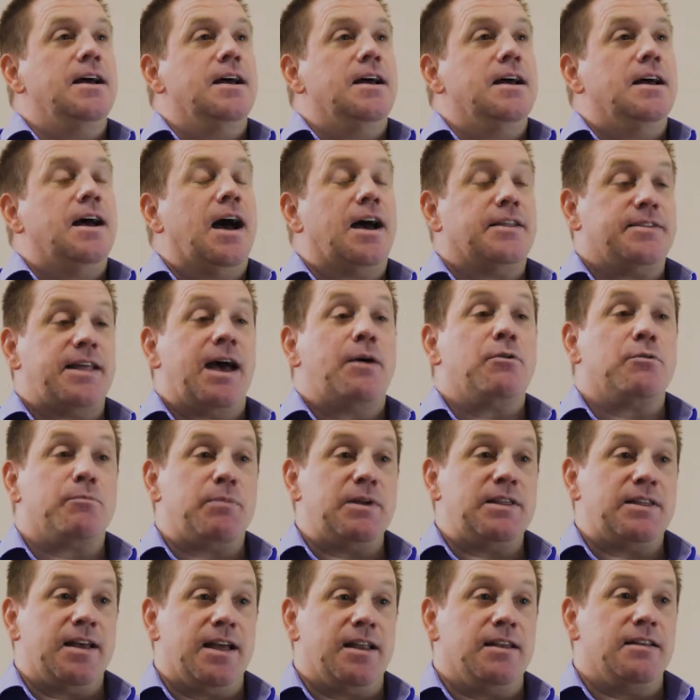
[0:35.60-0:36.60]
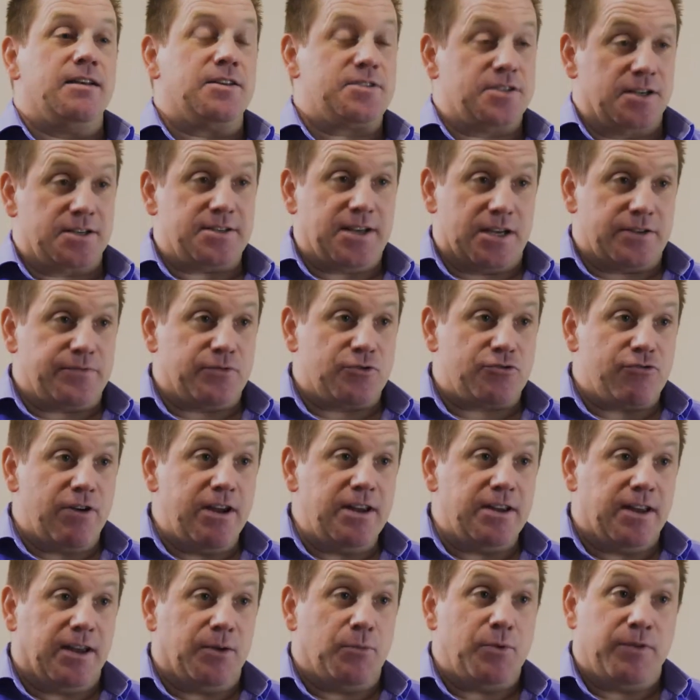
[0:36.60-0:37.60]
And that would be then a successful
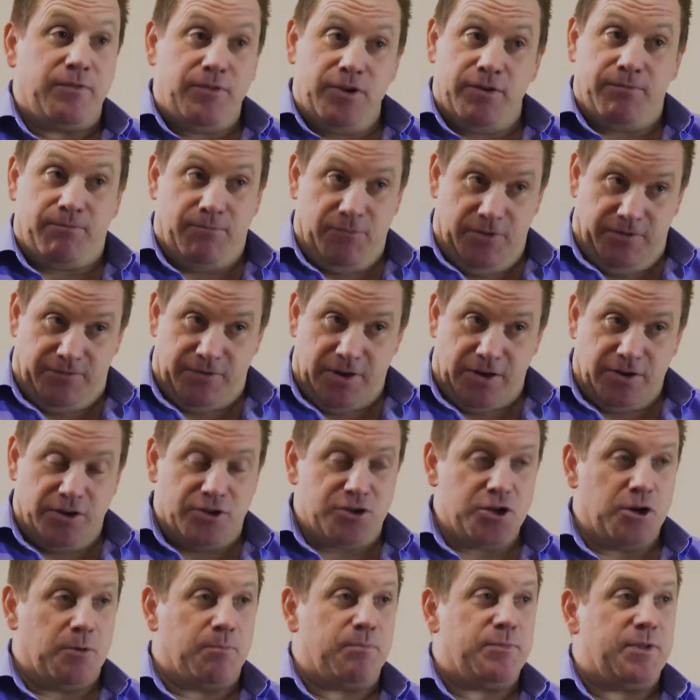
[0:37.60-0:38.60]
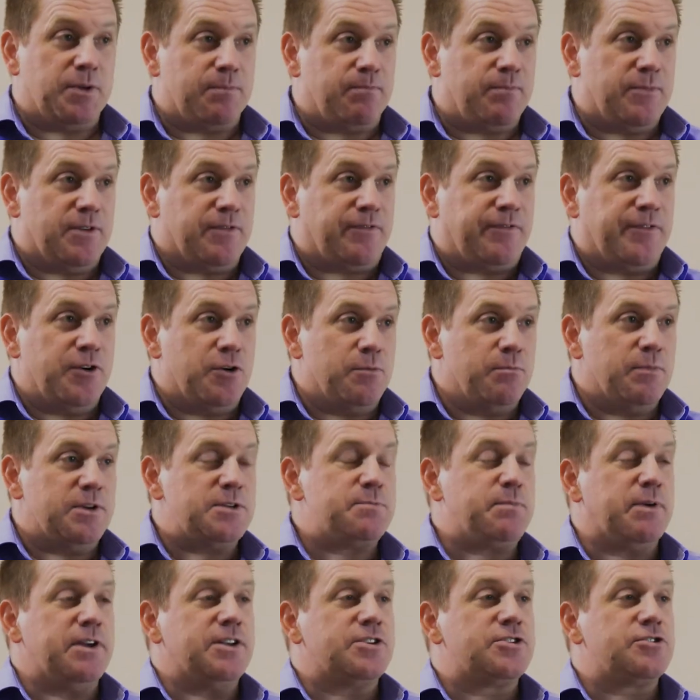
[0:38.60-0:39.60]
screening. You've done your job. The film is
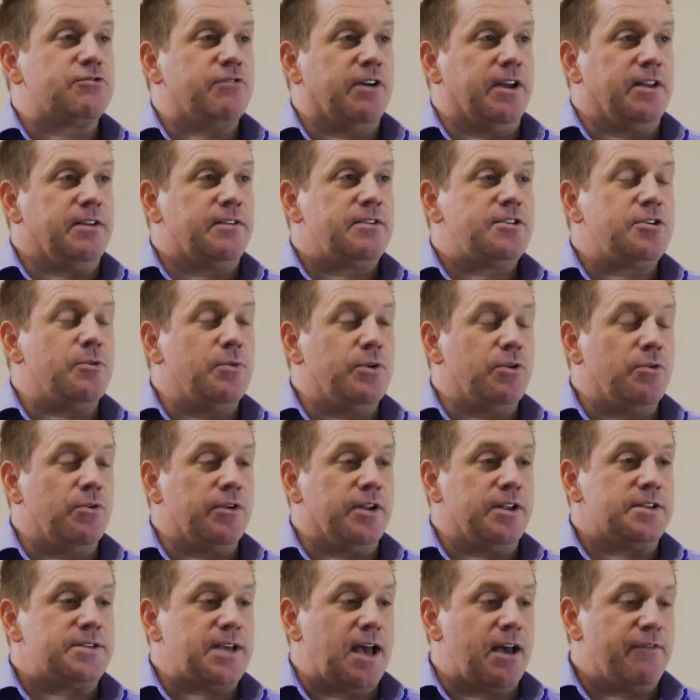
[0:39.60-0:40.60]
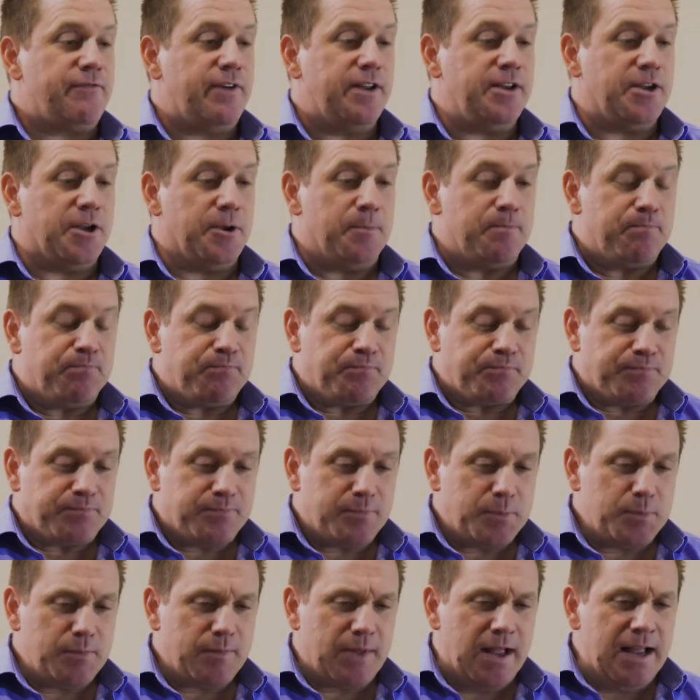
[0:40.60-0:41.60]
being screened to an audience at a venue.
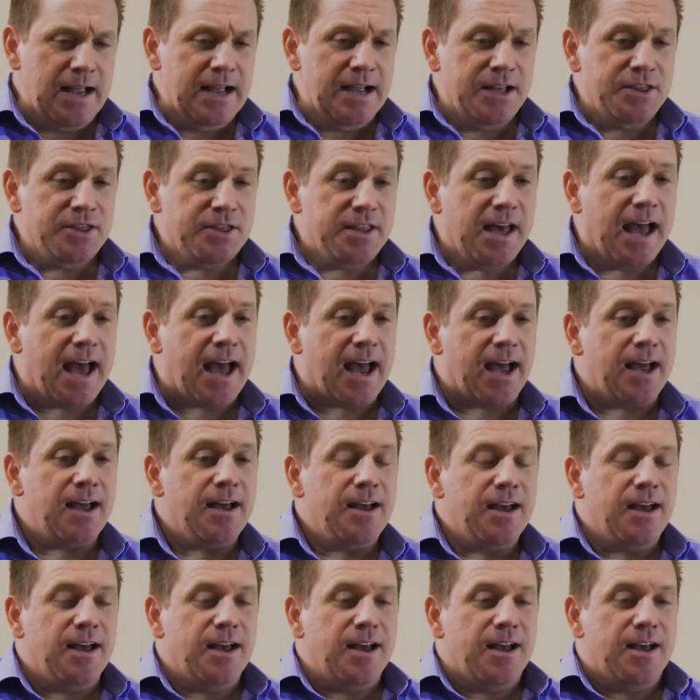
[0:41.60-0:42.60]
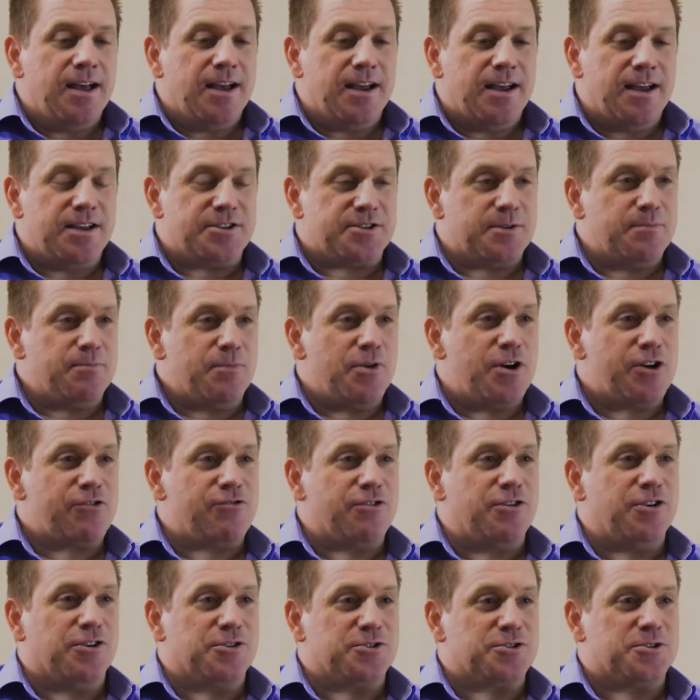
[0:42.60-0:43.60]
And that is a
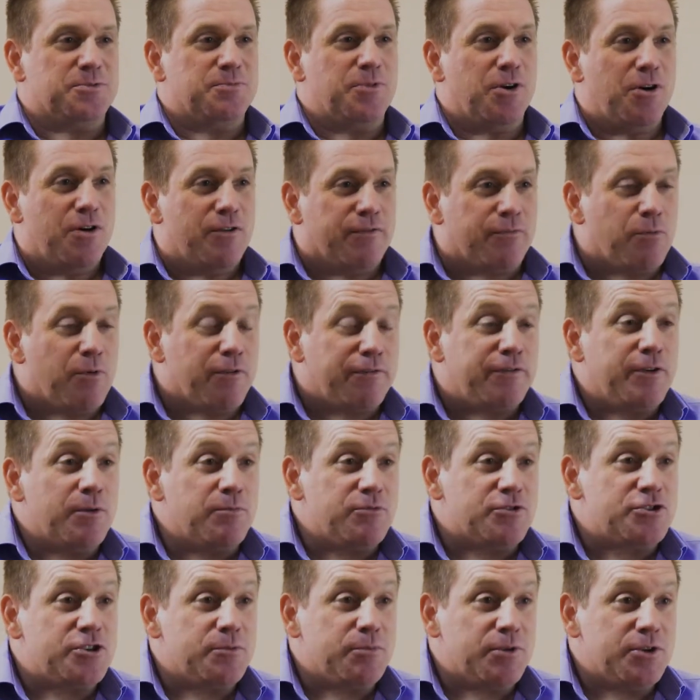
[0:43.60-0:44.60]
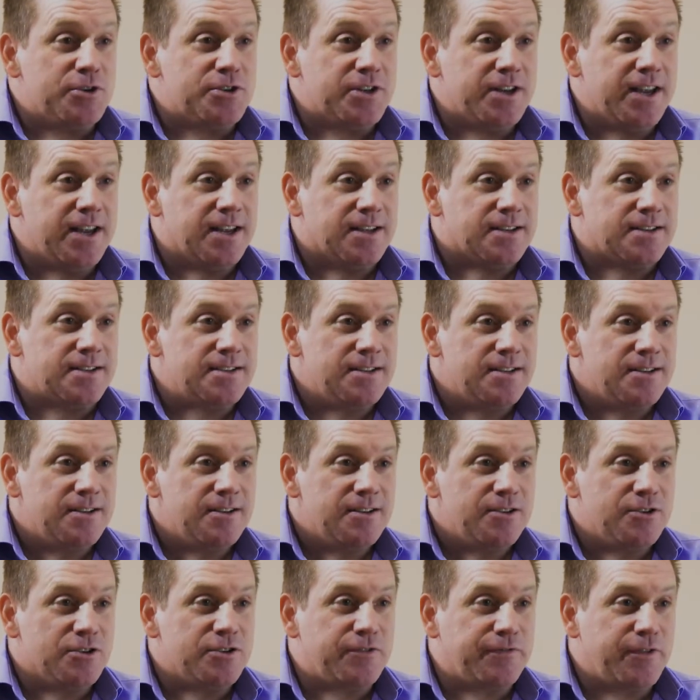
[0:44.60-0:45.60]
microcosm of what film distribution is.
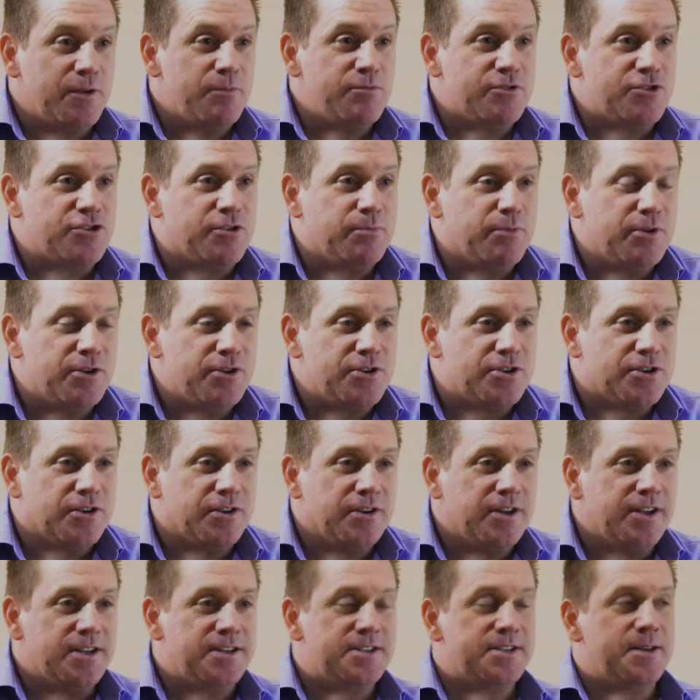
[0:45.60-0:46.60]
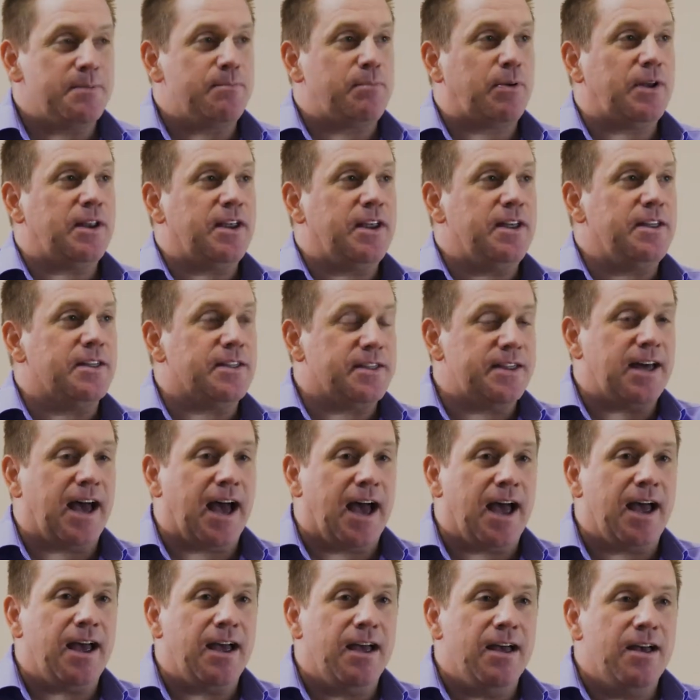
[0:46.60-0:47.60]
Because film distribution is simply
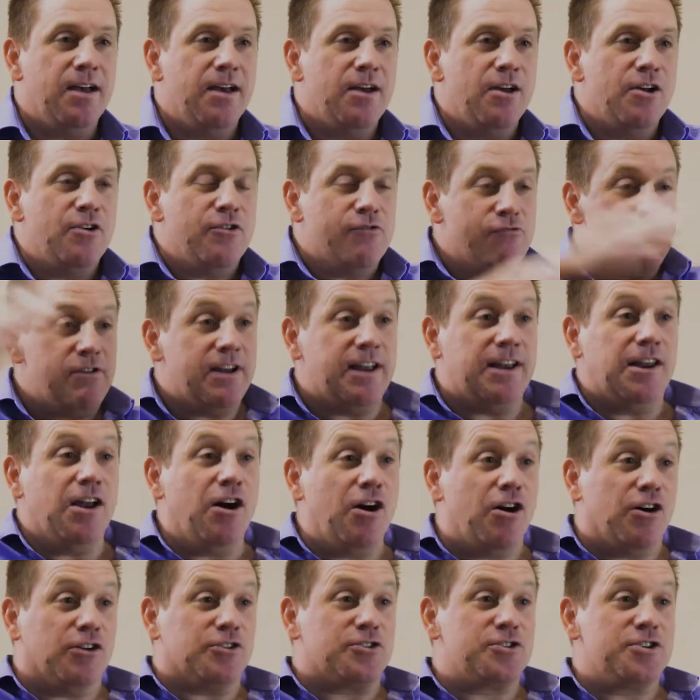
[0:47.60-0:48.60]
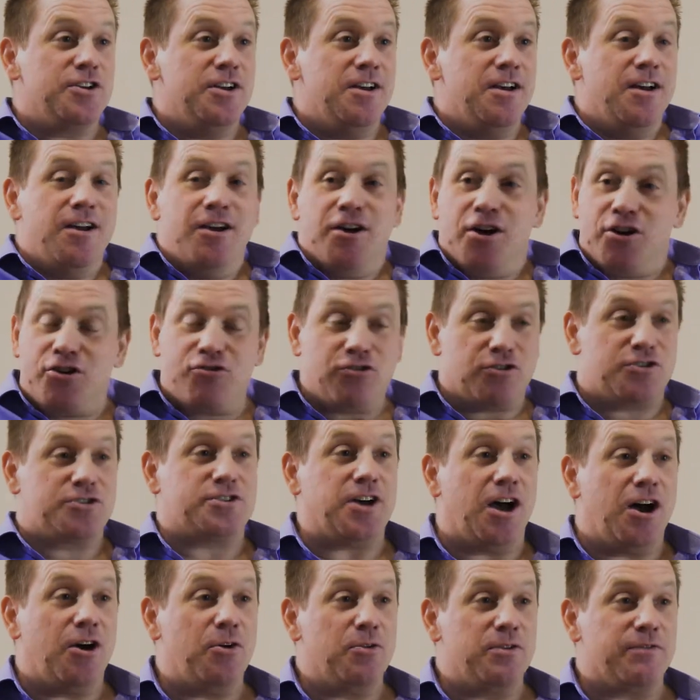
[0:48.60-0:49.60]
that writ large across the
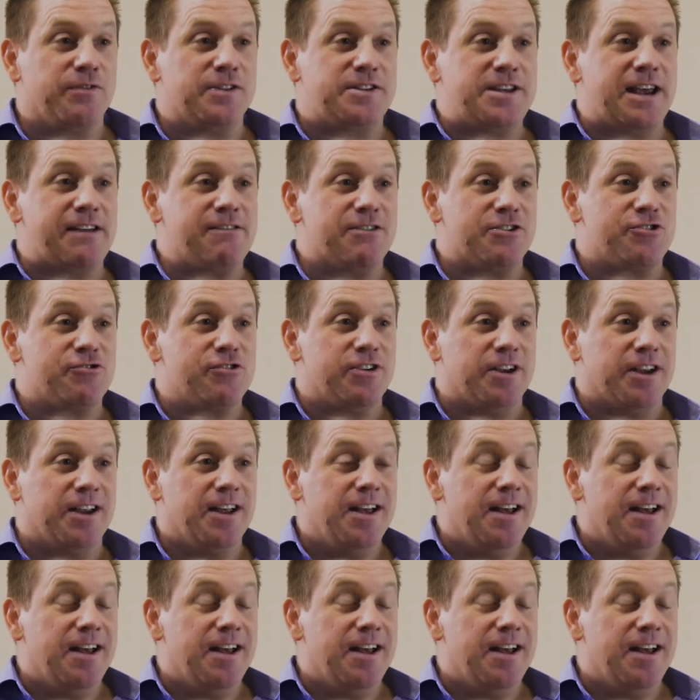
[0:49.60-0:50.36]
whole of the territory.